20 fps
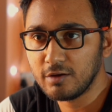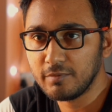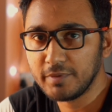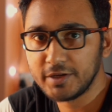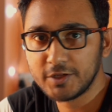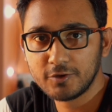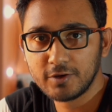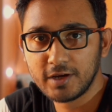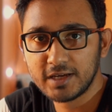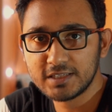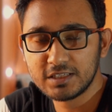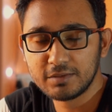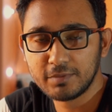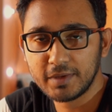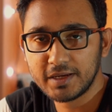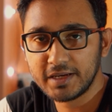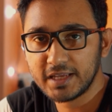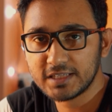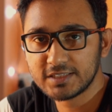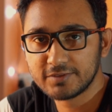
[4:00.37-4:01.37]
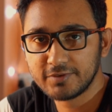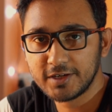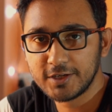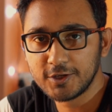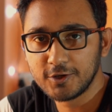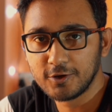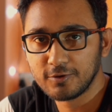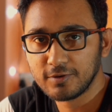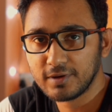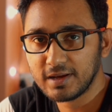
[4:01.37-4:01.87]
will meet you guys in my next
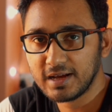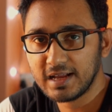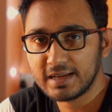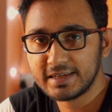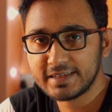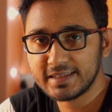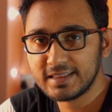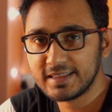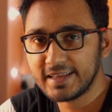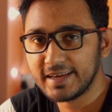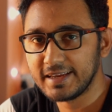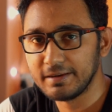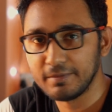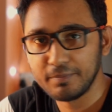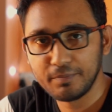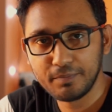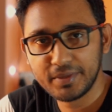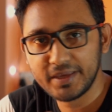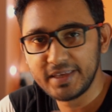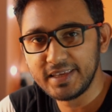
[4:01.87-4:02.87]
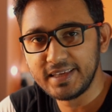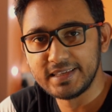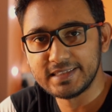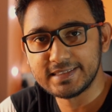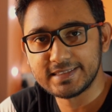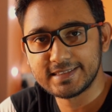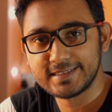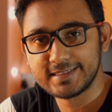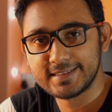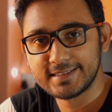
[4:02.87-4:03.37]
video. Until then,
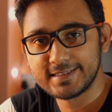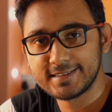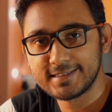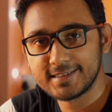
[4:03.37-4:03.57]
peace.